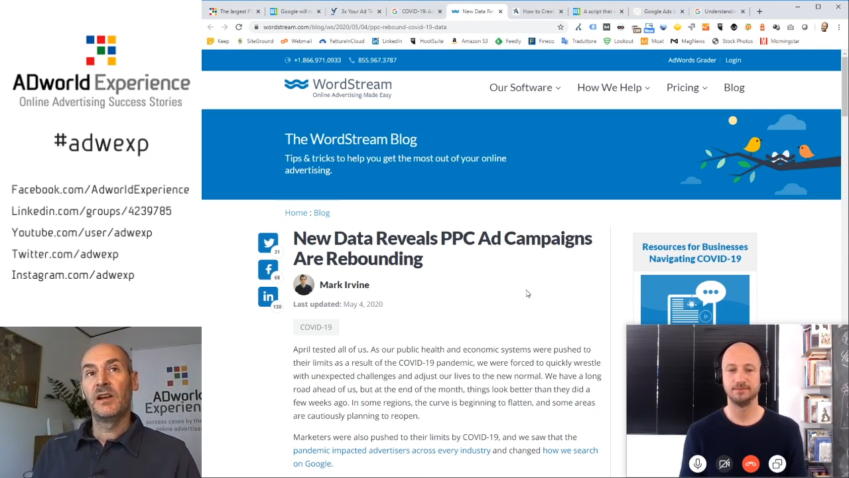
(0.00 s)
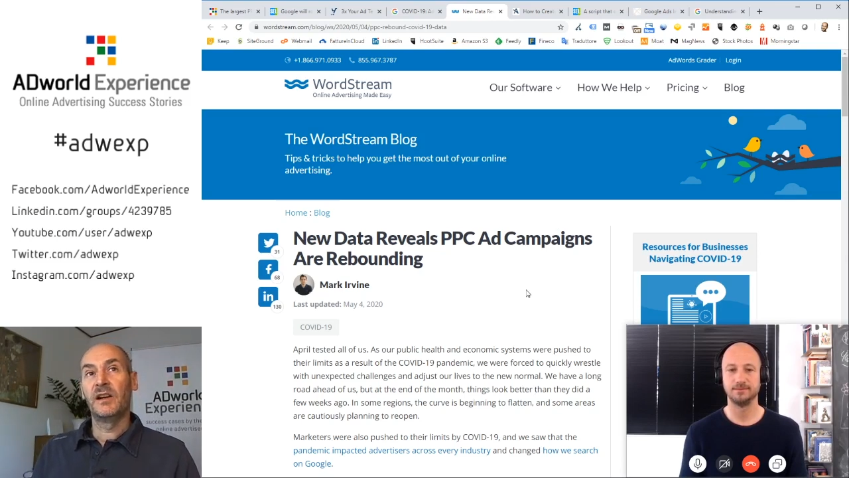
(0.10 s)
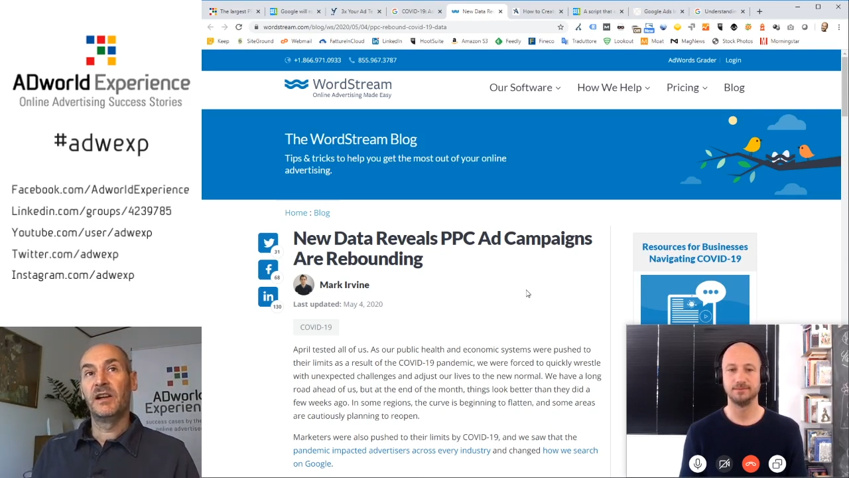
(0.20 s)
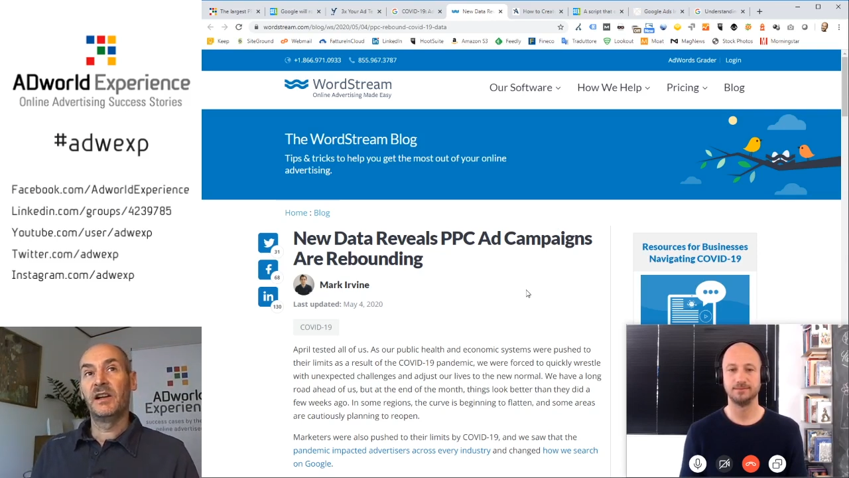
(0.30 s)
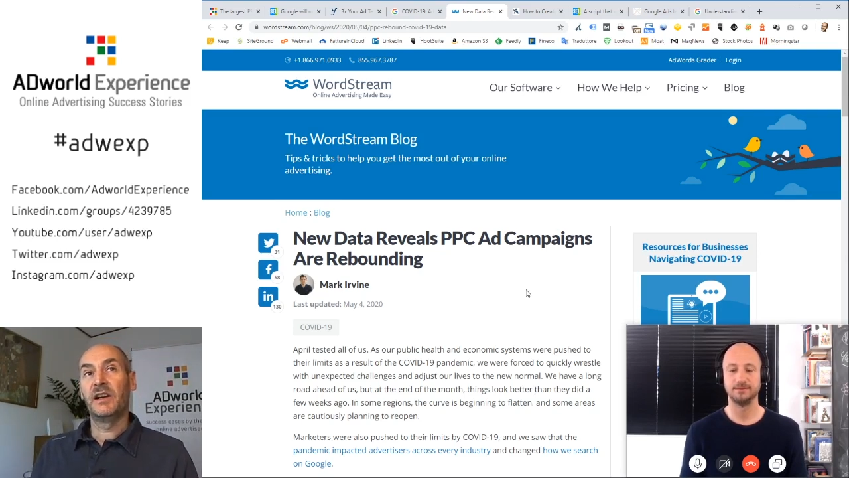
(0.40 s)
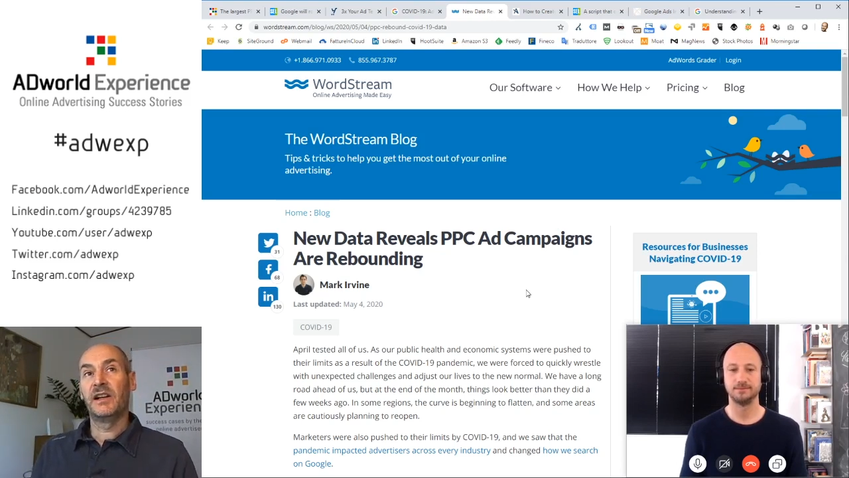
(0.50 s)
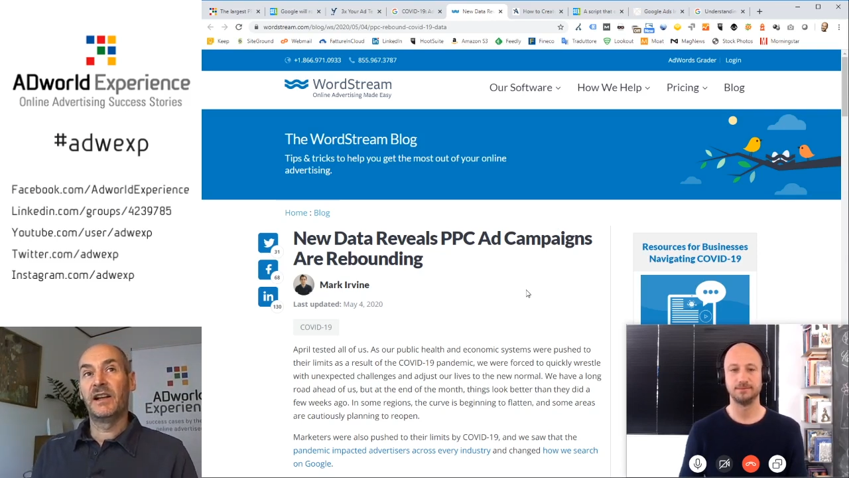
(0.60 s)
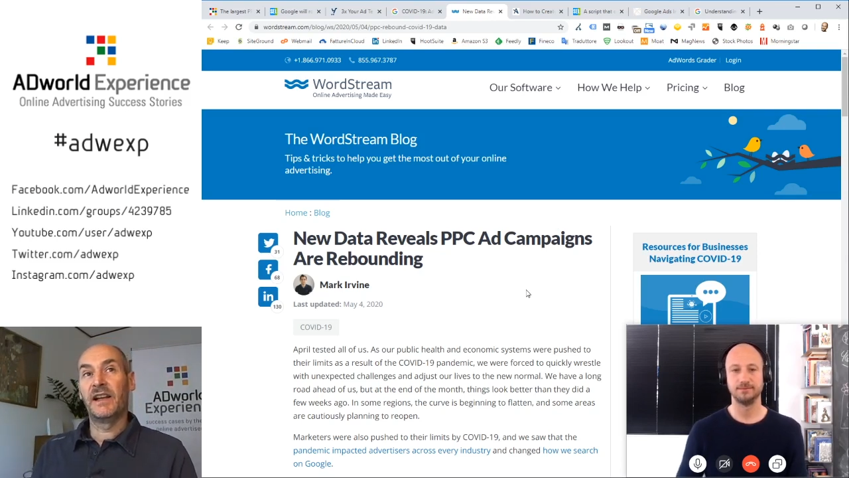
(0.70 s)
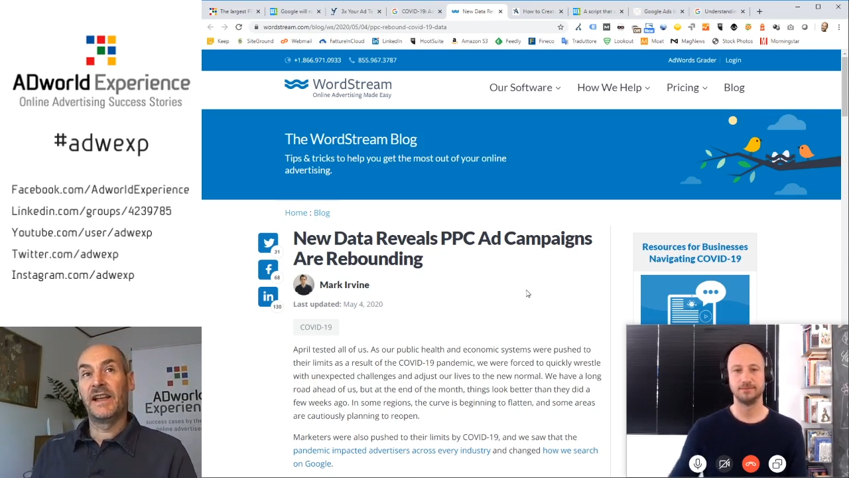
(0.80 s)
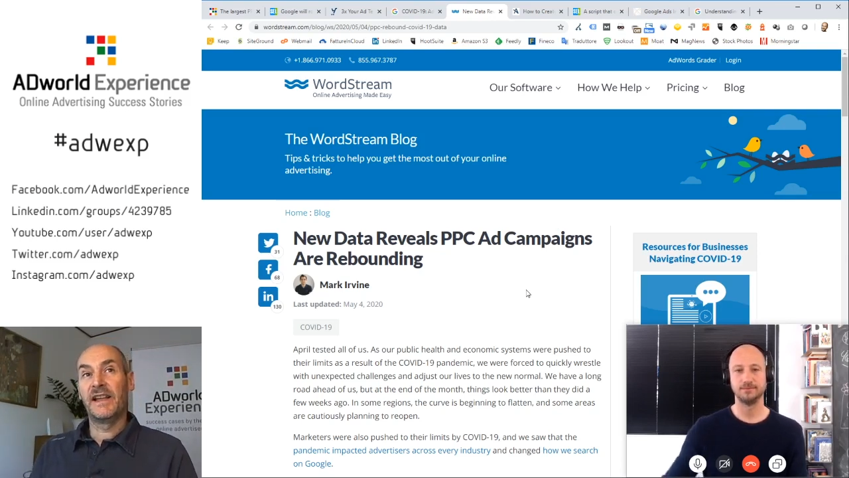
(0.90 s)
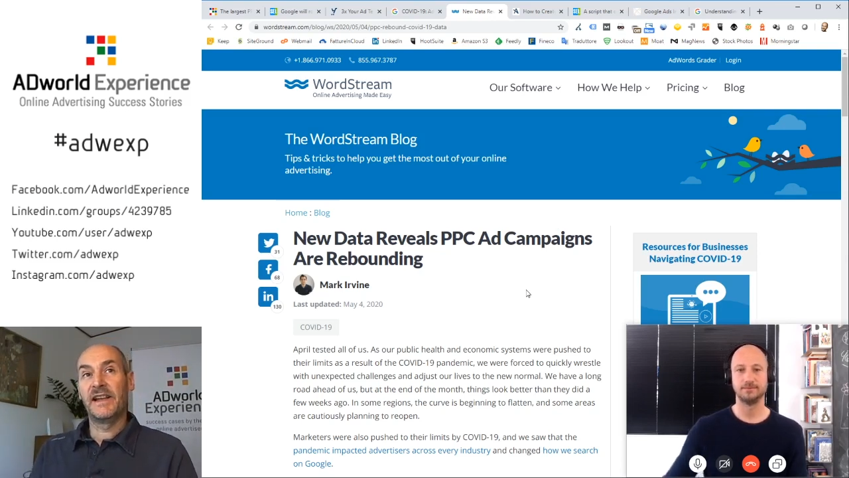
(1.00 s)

the